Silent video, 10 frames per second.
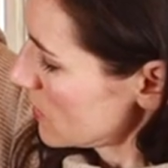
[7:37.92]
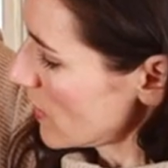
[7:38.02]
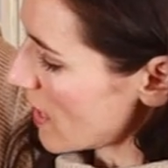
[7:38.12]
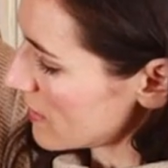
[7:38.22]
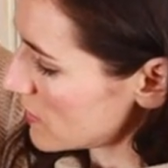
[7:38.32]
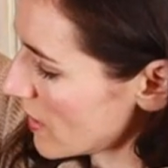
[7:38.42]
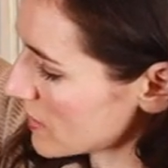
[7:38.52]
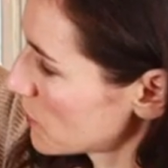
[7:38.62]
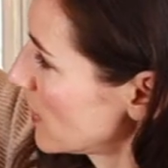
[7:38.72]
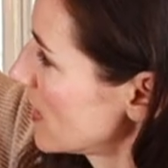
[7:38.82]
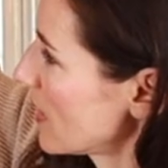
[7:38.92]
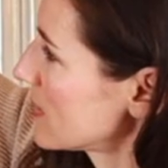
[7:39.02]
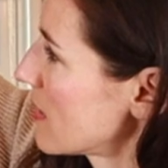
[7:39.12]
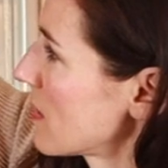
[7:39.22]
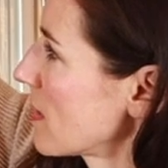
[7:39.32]
So yeah, so that's really
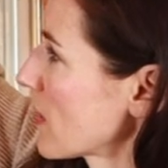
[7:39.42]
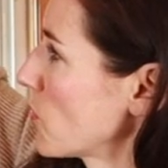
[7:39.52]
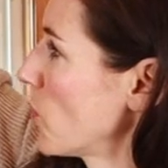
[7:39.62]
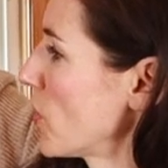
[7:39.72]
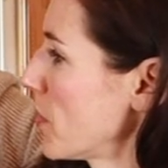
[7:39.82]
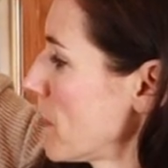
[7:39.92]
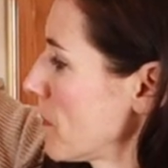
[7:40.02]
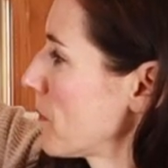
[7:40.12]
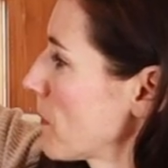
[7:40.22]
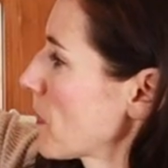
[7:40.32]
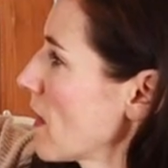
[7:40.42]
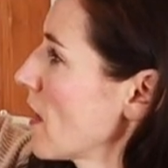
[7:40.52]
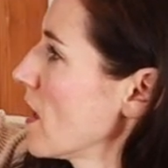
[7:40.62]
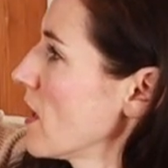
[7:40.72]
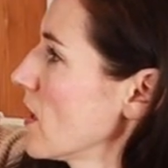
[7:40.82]
nice and thick and warm.
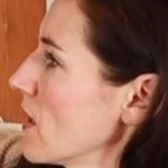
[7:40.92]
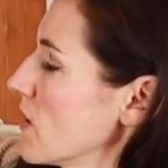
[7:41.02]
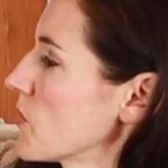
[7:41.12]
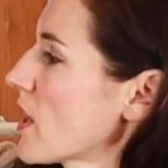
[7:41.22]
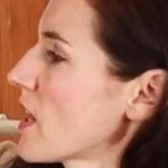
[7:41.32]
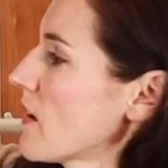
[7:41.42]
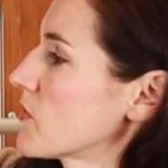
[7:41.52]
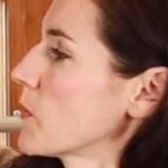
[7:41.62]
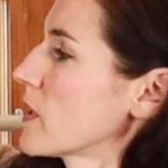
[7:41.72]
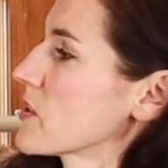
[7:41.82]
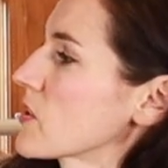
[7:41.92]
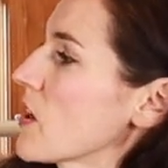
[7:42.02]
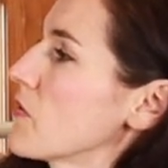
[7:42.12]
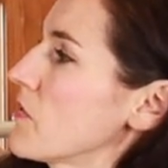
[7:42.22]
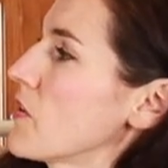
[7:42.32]
You kind of have to wear a
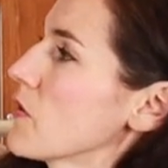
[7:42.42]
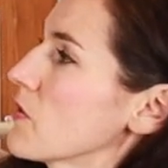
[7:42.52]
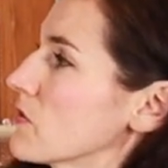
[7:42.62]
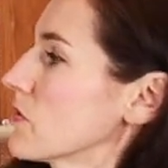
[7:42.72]
scarf though.